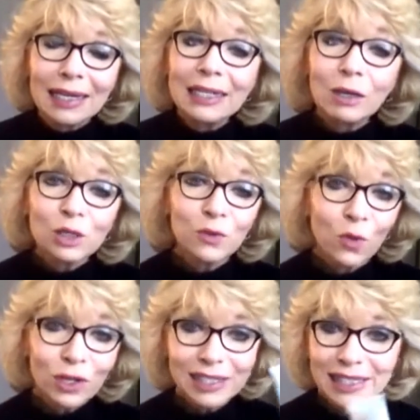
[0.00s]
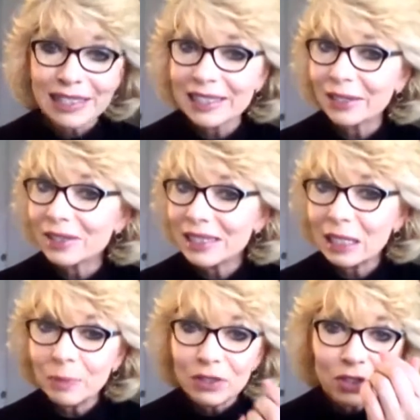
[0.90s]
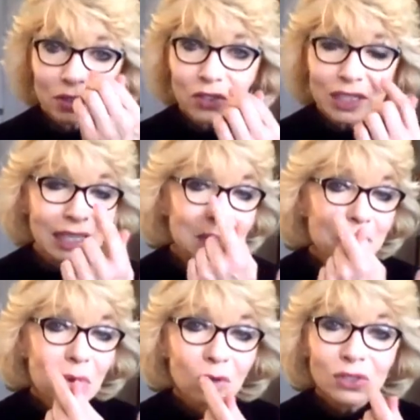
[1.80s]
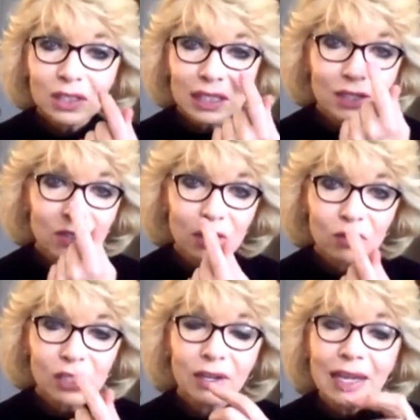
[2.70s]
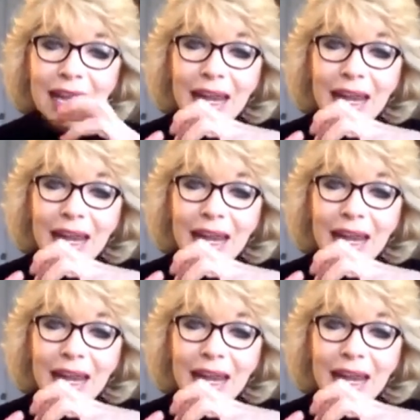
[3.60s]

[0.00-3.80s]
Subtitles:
It goes 4 to 6 layers deep into your skin, mostly in your nose area.